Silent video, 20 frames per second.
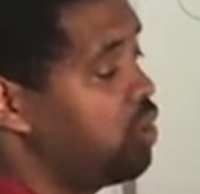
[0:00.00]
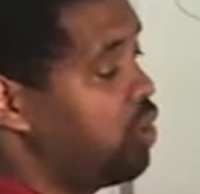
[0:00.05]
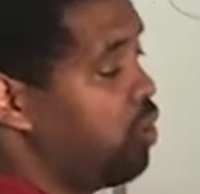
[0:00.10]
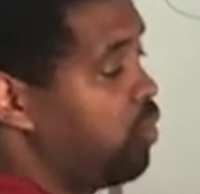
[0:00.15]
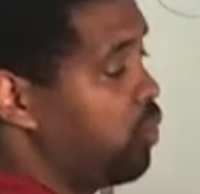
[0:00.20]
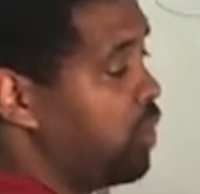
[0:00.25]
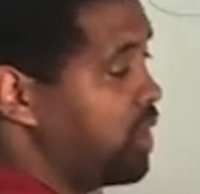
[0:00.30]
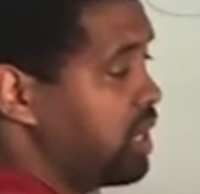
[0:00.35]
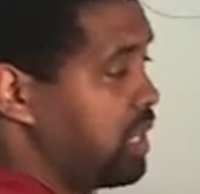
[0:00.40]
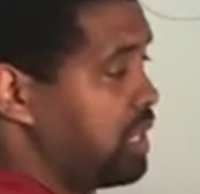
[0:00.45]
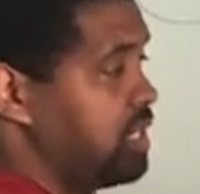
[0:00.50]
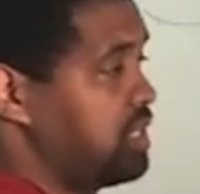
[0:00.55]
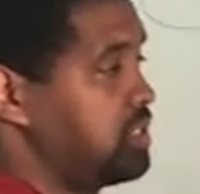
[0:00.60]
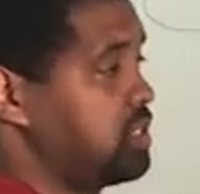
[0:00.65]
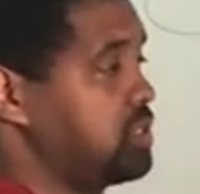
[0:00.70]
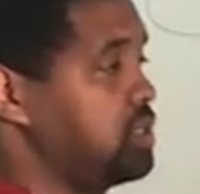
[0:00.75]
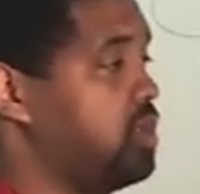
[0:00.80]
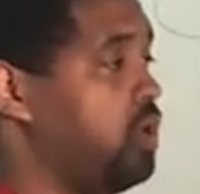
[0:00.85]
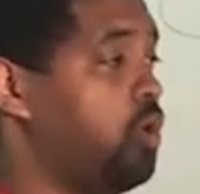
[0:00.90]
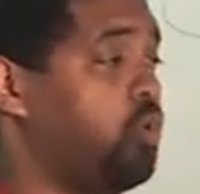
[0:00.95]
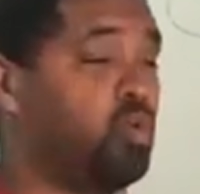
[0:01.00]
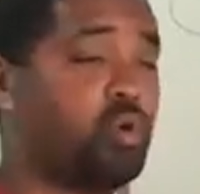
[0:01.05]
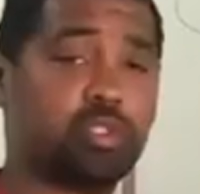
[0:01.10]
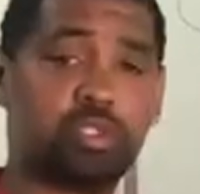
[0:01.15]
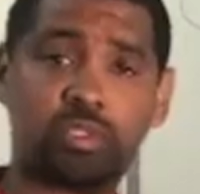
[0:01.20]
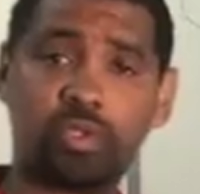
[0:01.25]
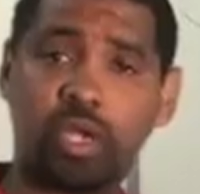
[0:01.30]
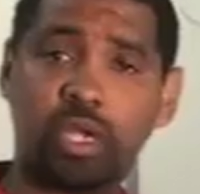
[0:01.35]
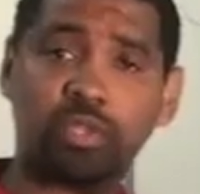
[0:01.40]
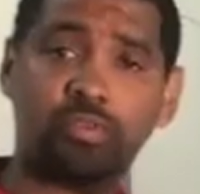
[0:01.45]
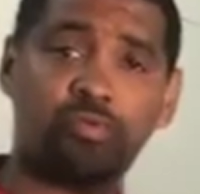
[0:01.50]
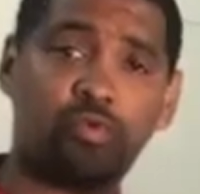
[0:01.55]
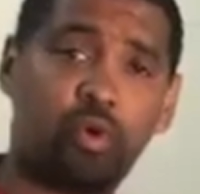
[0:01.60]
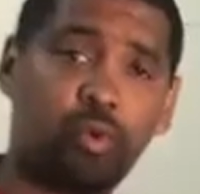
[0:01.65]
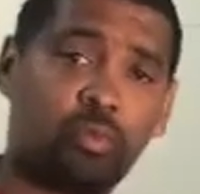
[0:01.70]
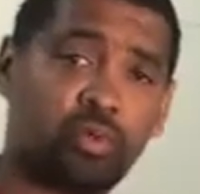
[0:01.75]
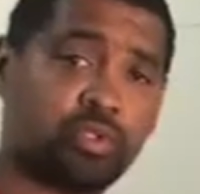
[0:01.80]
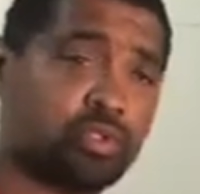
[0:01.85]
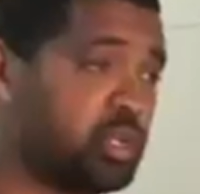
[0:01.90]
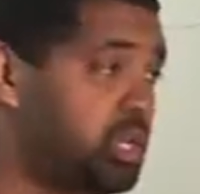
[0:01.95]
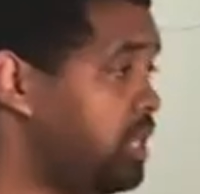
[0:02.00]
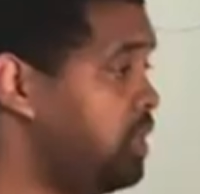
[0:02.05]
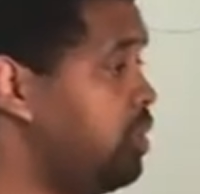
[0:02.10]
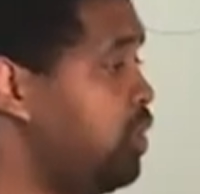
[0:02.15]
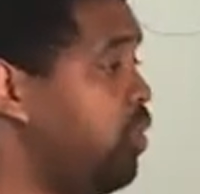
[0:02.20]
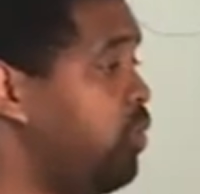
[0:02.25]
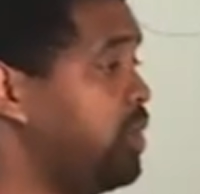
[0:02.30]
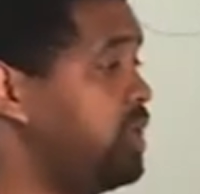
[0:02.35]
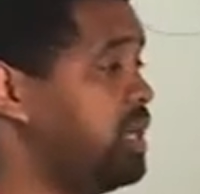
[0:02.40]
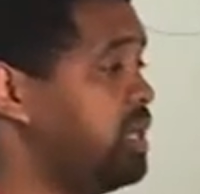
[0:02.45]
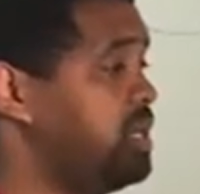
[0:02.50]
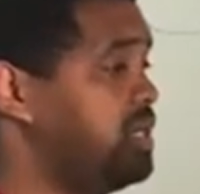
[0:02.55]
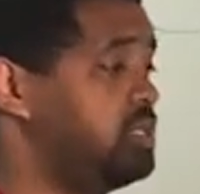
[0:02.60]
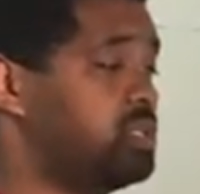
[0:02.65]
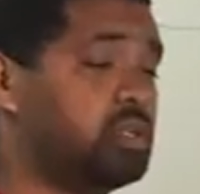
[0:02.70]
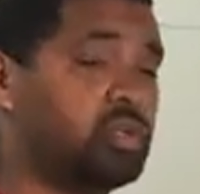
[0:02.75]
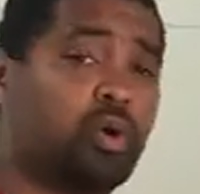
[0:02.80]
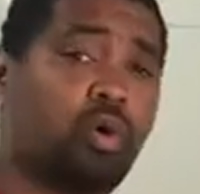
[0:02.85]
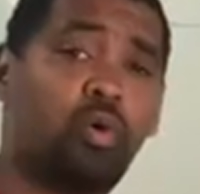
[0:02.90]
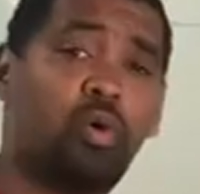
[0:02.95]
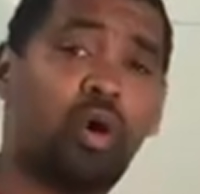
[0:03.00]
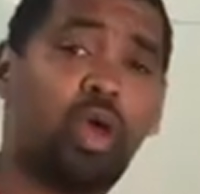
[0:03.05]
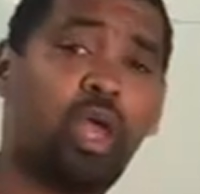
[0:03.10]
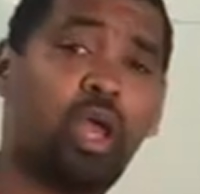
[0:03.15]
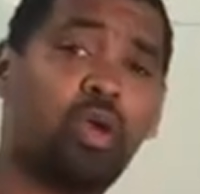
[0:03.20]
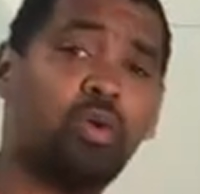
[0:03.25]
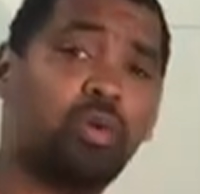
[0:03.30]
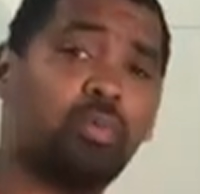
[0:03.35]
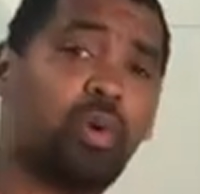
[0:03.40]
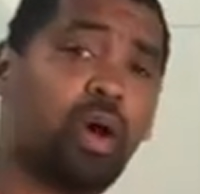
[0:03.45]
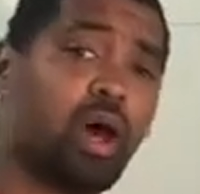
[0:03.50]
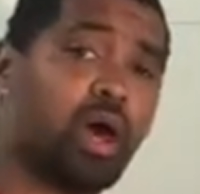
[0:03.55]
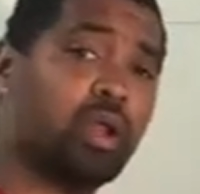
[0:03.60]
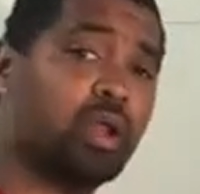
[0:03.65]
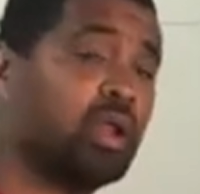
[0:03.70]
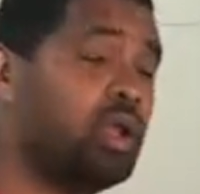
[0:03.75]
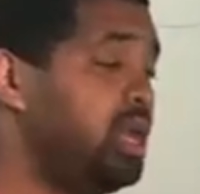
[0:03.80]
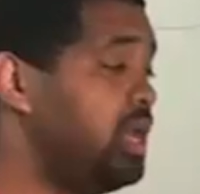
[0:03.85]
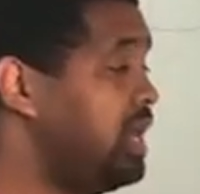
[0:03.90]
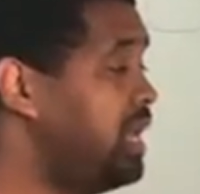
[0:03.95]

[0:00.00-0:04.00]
know where they need to go on Transformers, or they know where they need to go on Harry Potter.